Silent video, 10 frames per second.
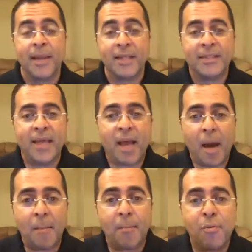They
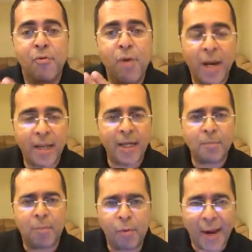are
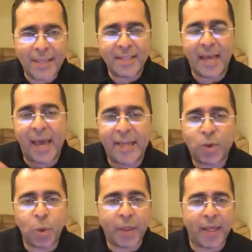brilliant, bright,
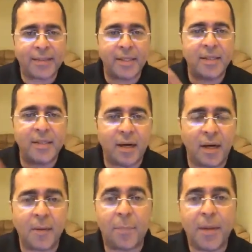educated
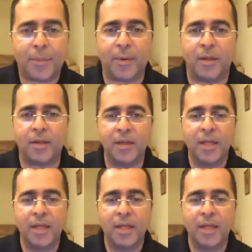young people